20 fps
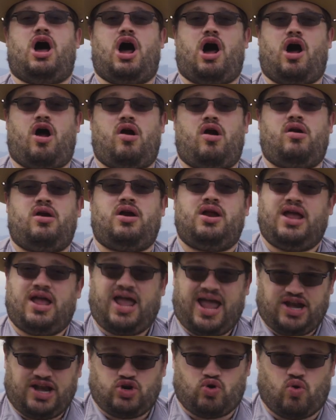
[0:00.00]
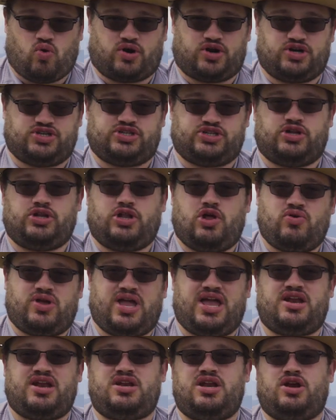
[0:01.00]
our headquarters,
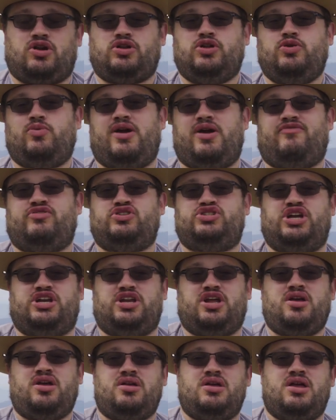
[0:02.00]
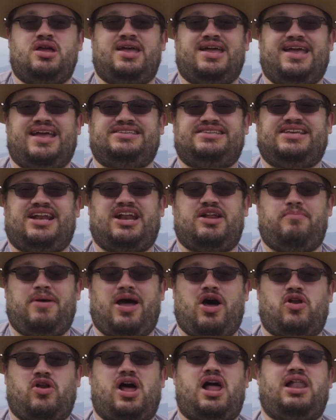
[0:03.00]
located near Luray, Virginia, is at
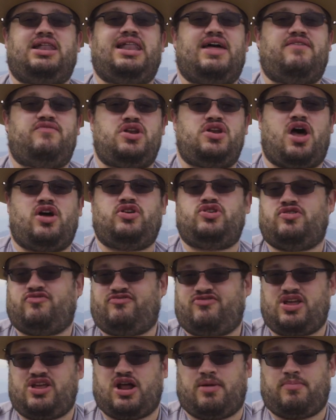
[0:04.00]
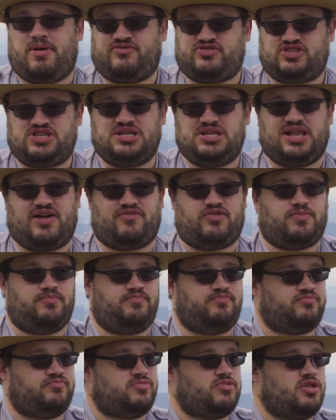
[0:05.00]
about 1,100 feet above sea level.
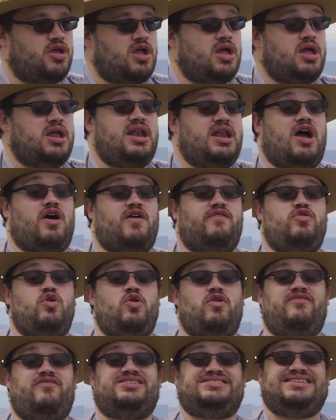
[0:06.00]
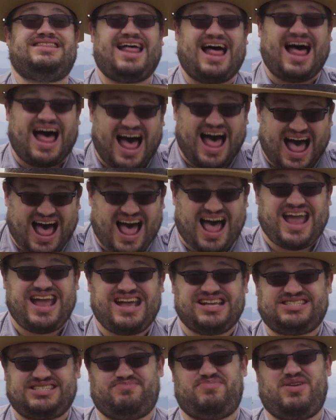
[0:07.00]
Now, if you were to visit the
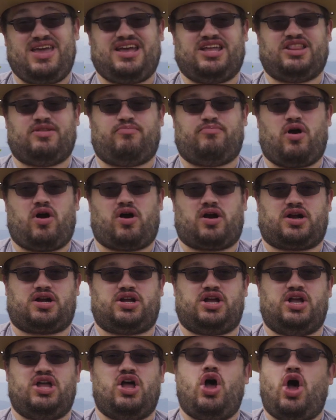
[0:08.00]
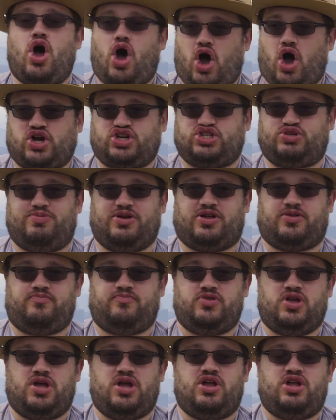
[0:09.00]
highest peak in the park, Hawksbill,
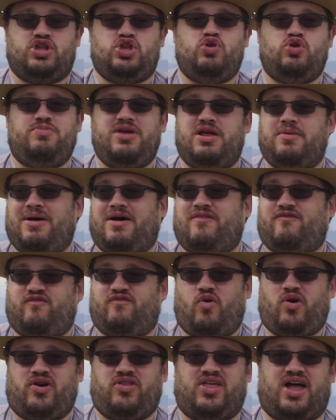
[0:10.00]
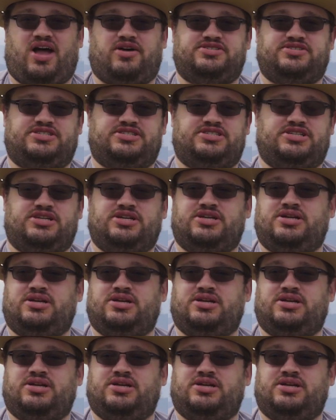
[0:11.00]
you'd be at about 4,000.